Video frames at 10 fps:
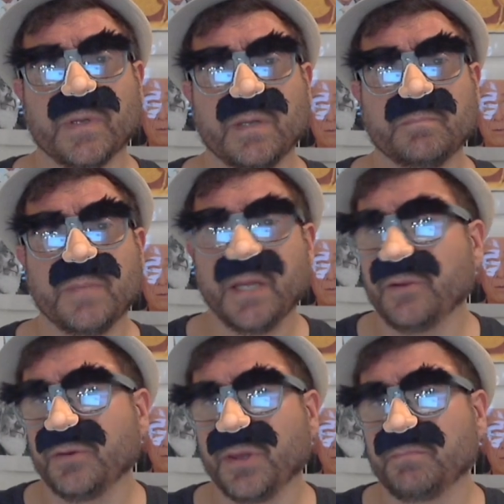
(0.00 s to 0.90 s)

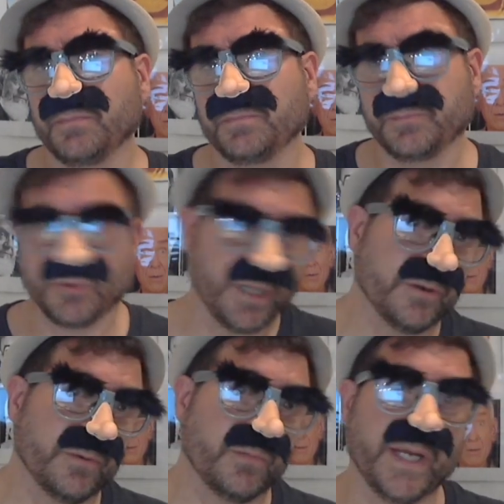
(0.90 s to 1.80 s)
mother's
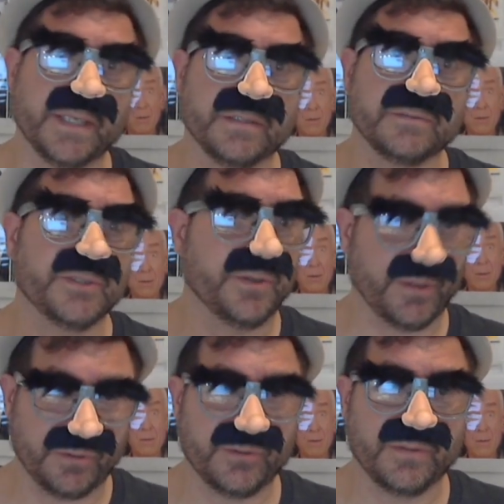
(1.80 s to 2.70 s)
brother went to
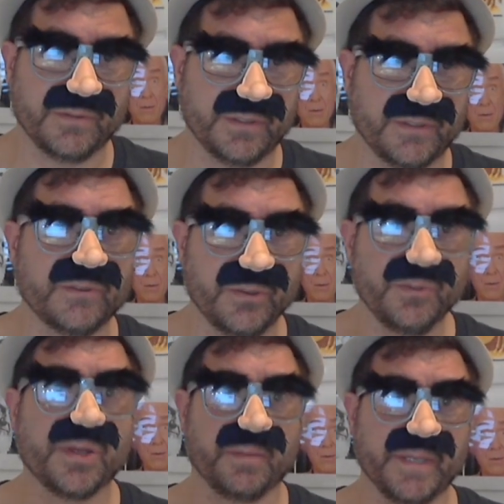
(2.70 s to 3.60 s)

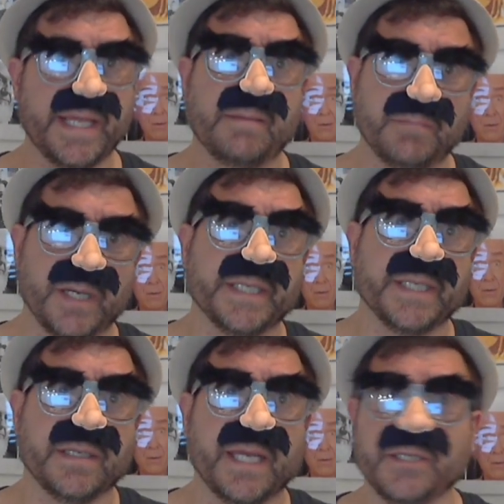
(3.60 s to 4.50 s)
use some of that
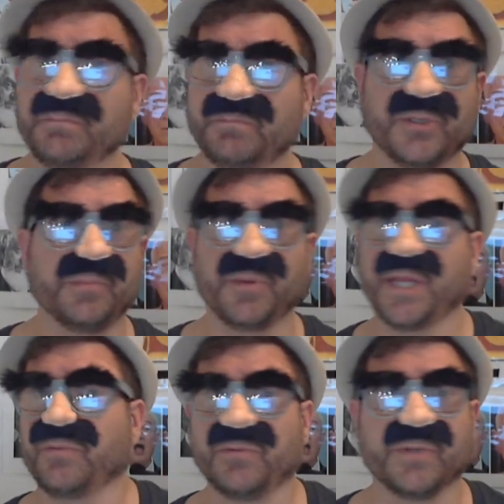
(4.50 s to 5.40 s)
money, and he put
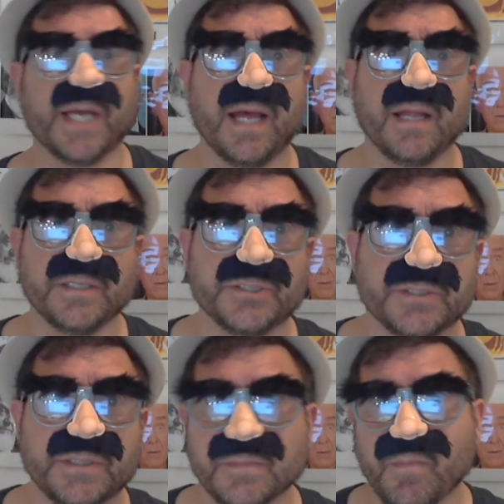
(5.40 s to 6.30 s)
himself through college,
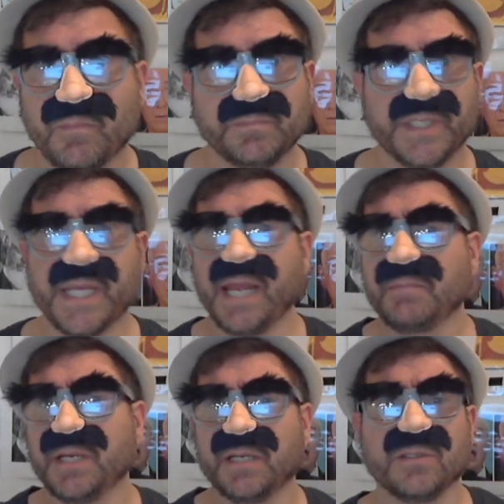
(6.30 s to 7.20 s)

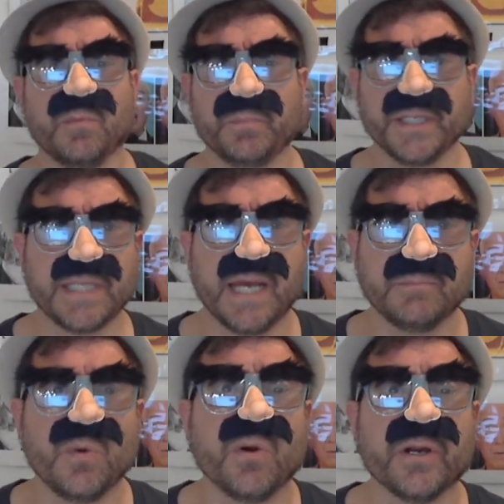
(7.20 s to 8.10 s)
became a
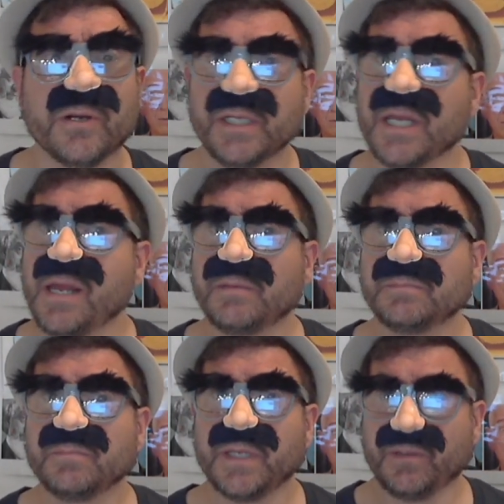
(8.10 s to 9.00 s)
big-time lawyer.
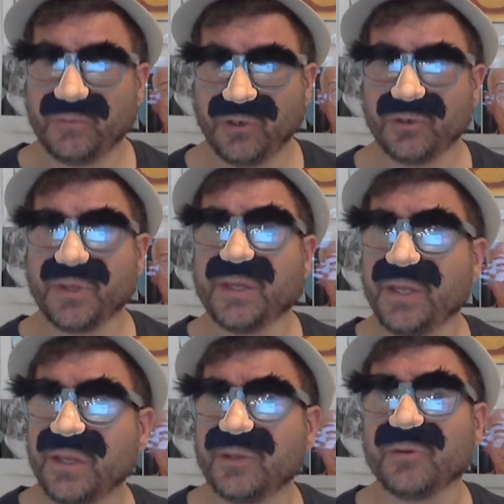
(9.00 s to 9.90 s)
Her
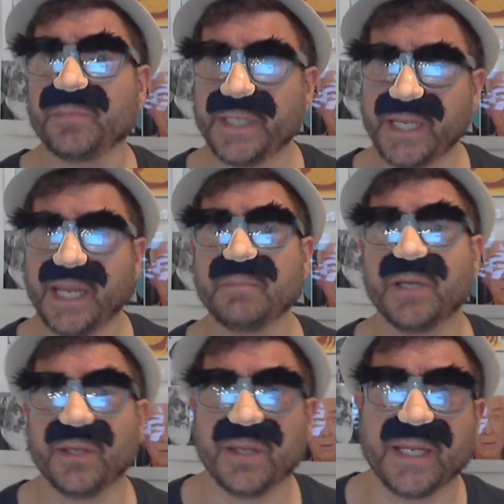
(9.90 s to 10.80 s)
sister became
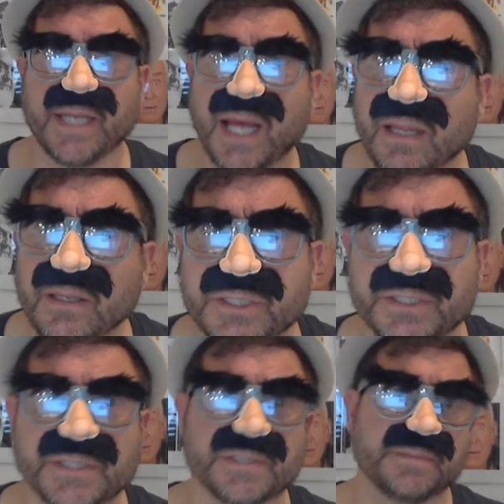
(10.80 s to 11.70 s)
a
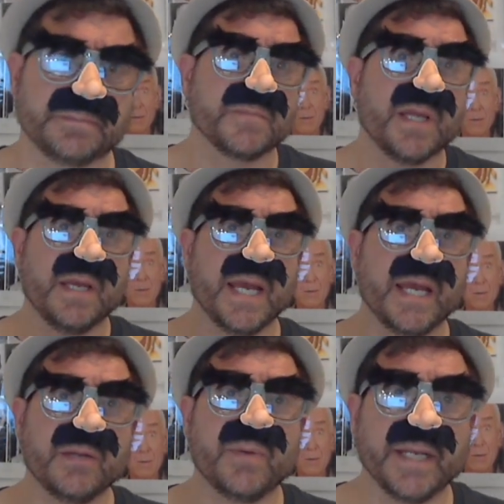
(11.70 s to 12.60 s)
psychologist.
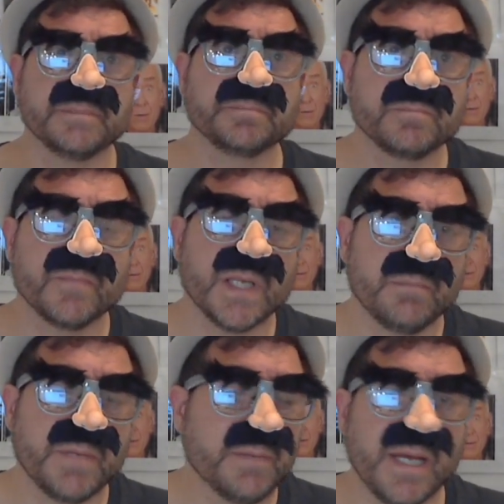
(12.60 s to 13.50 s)
Anyway,
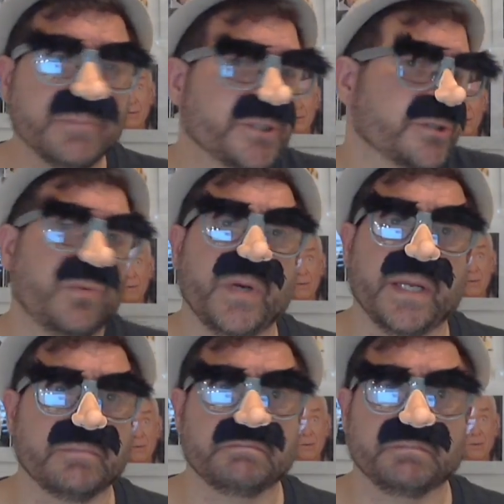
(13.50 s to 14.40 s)
my mom just
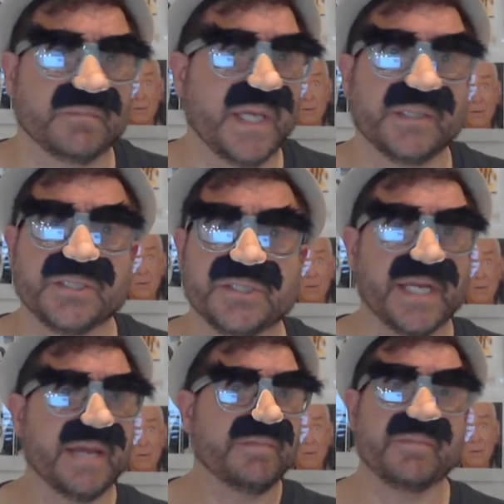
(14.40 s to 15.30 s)
quit and just
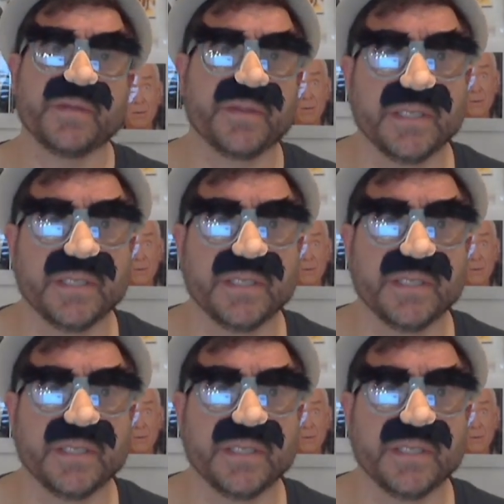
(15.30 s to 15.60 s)
gave everything